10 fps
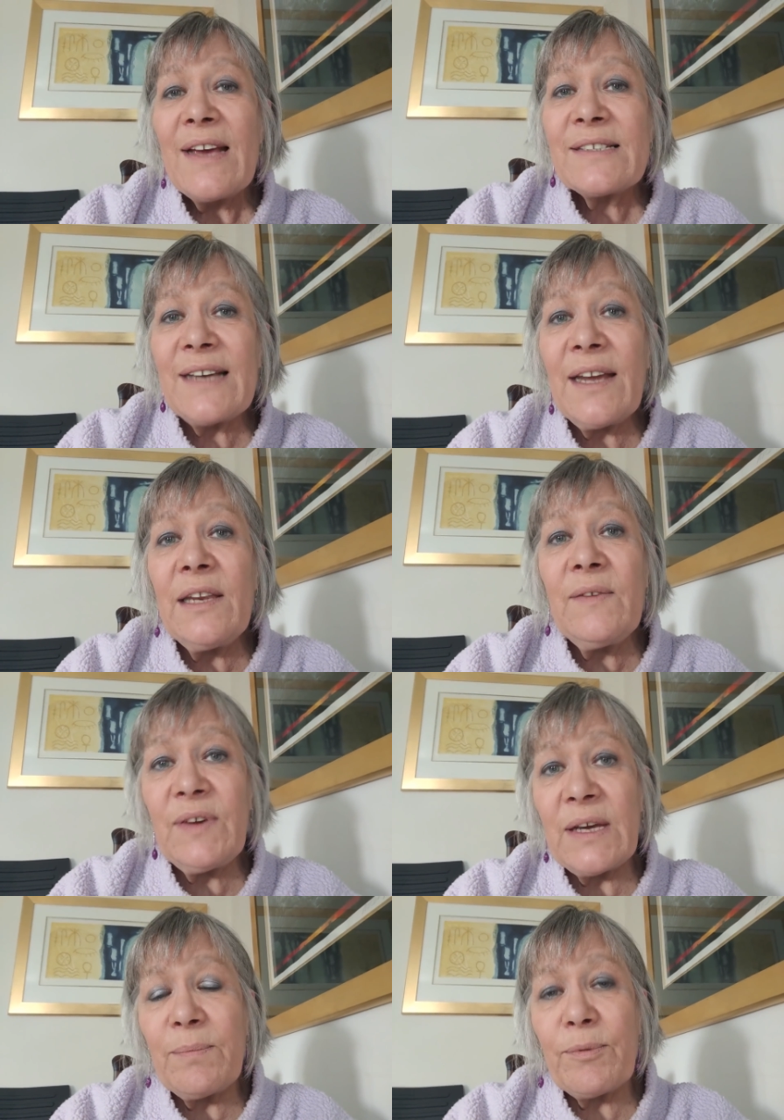2nd of
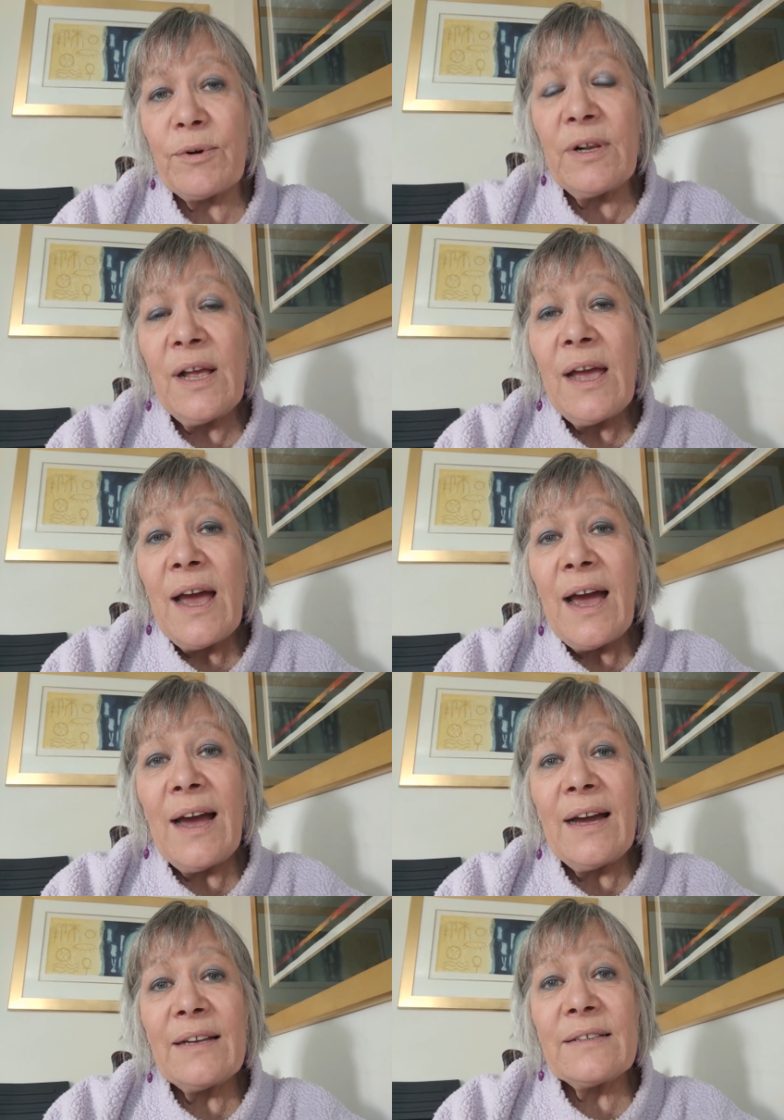April,
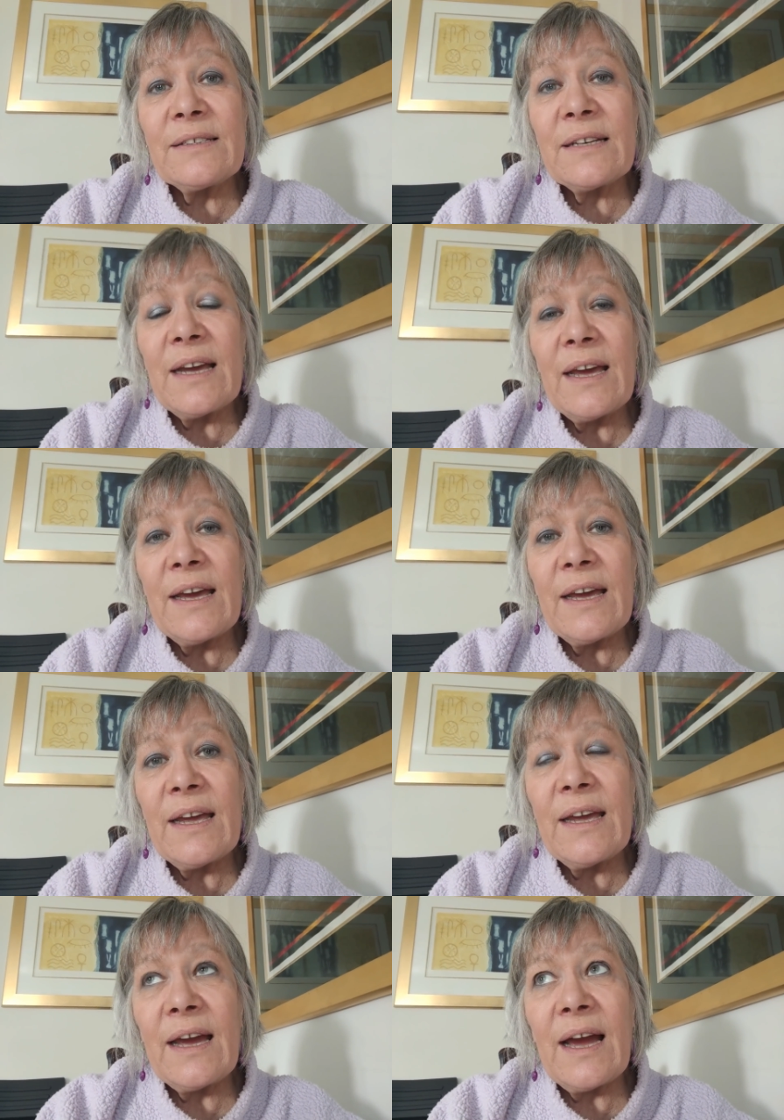and
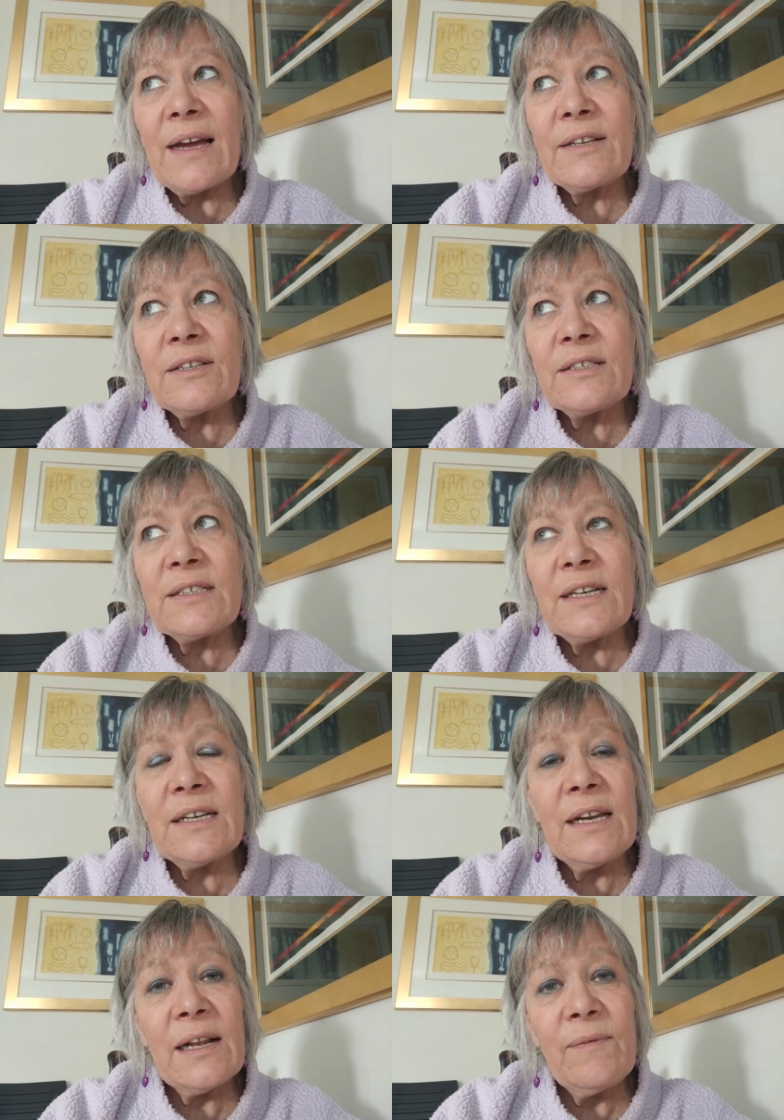I
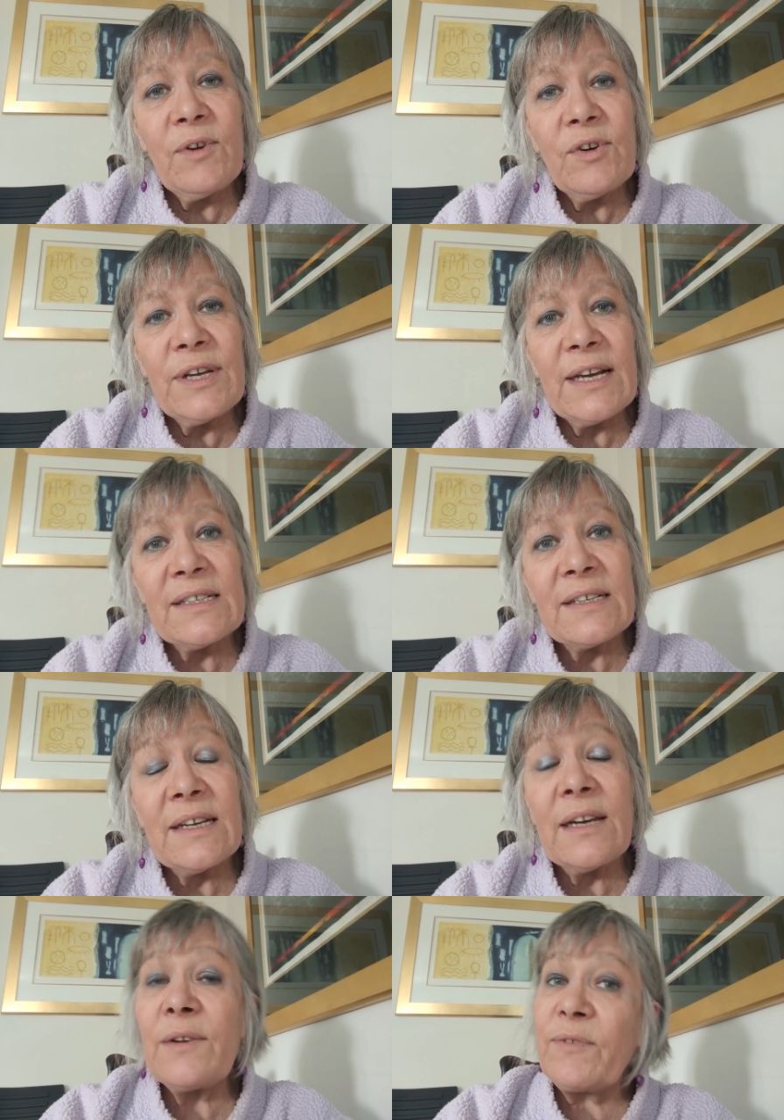did a little vlog
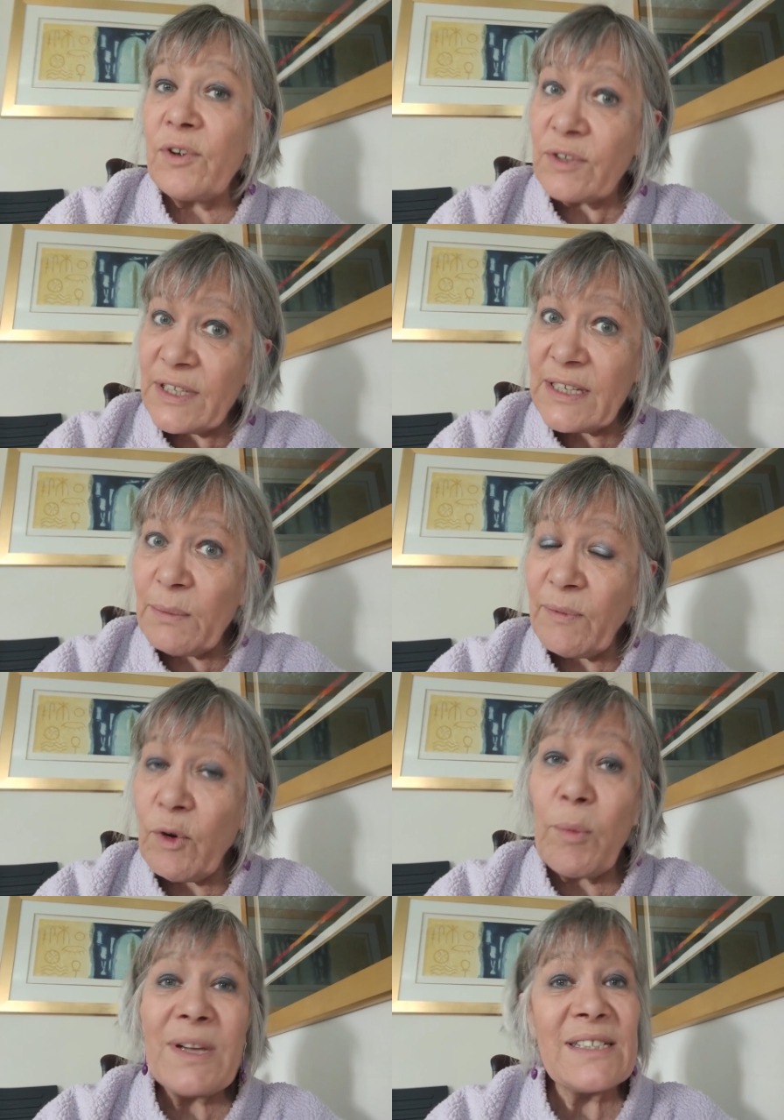yesterday and a vlog the day
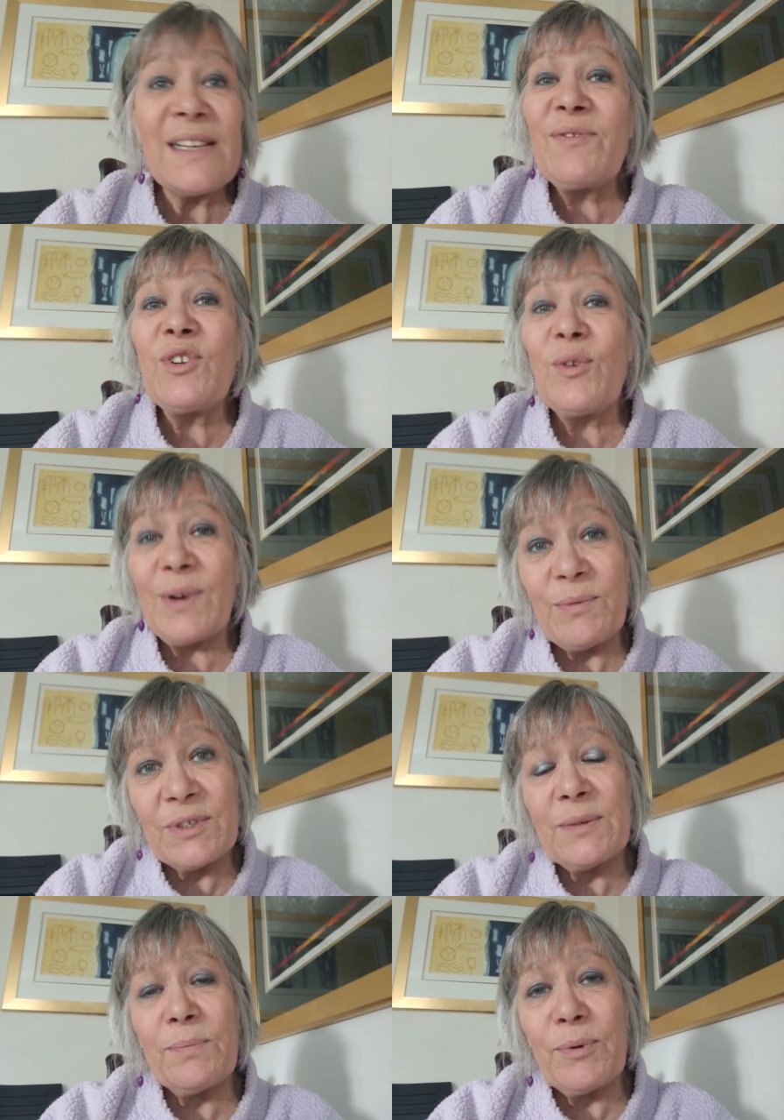before, but I still haven't got
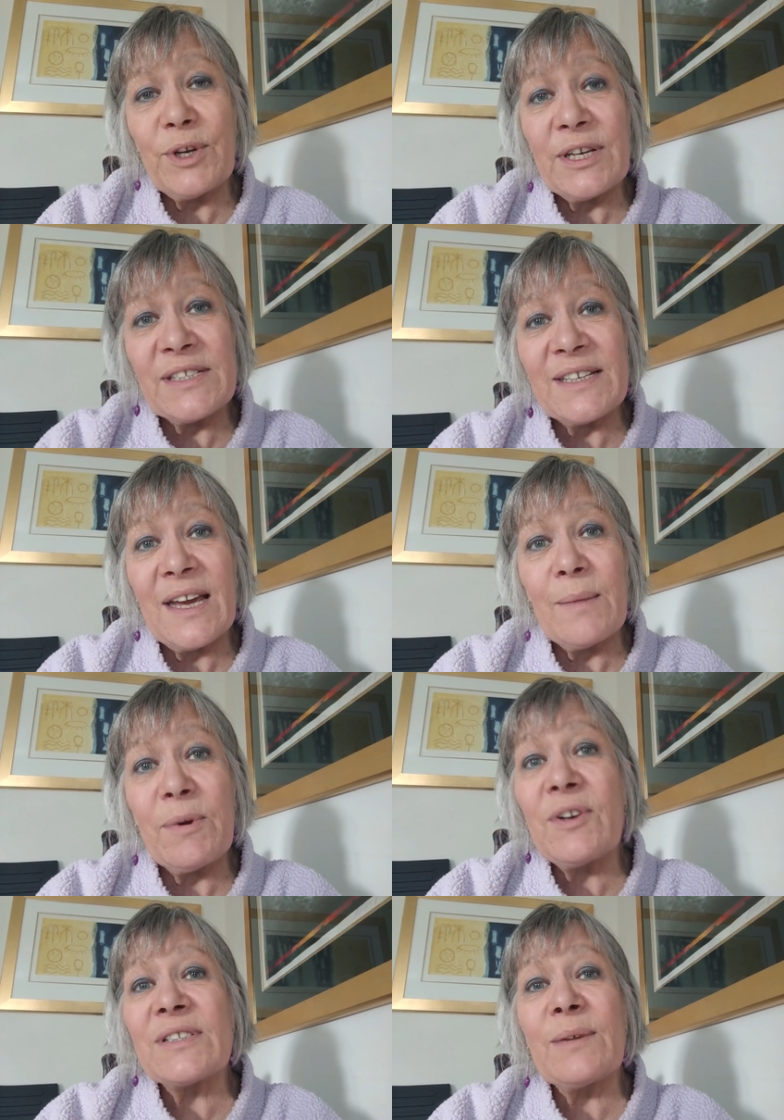round to putting it together
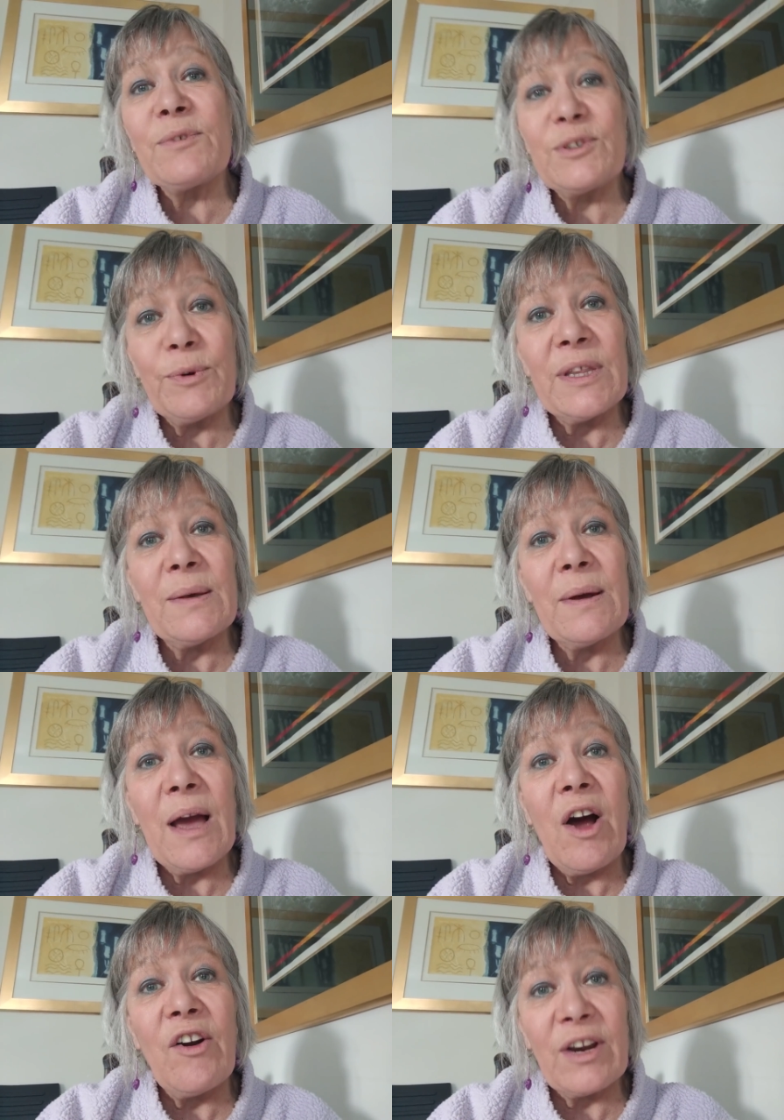because I was doing
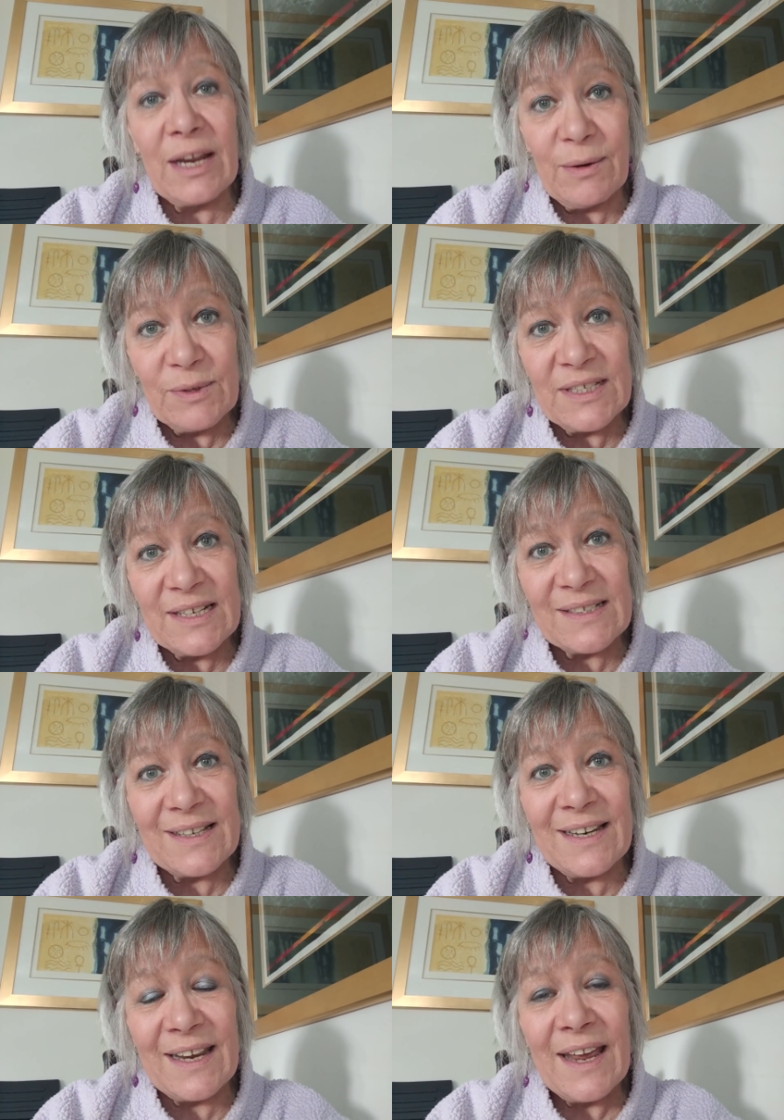our accounts
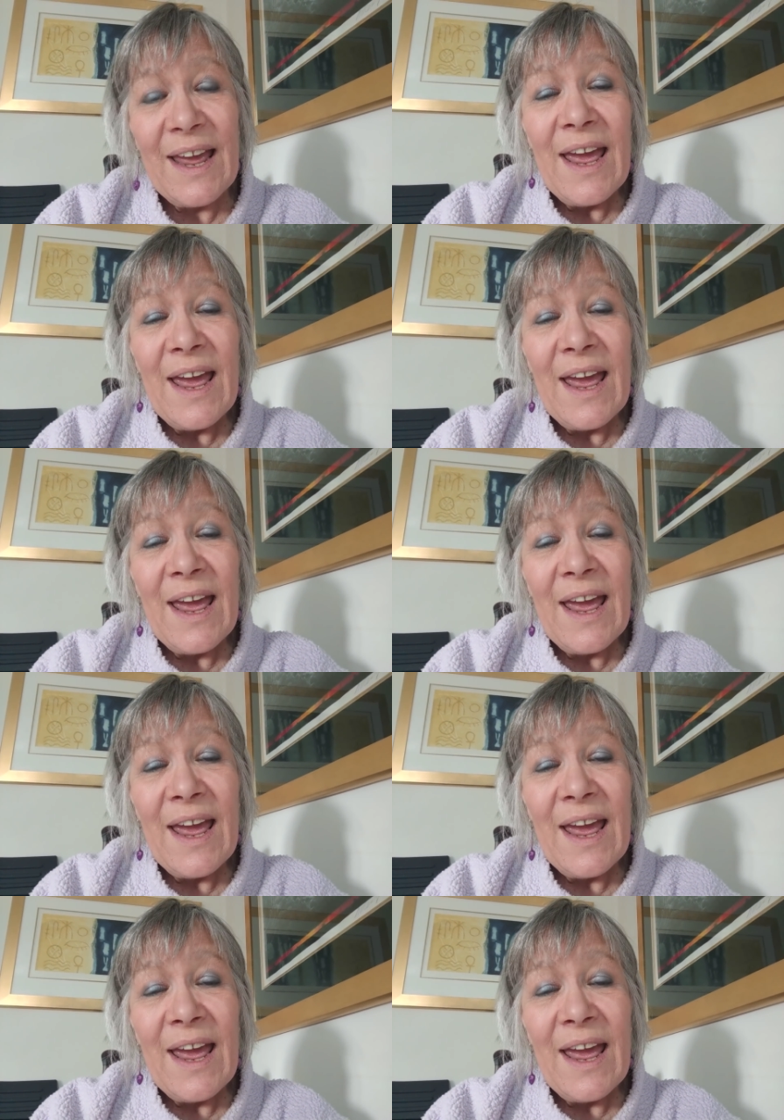yesterday.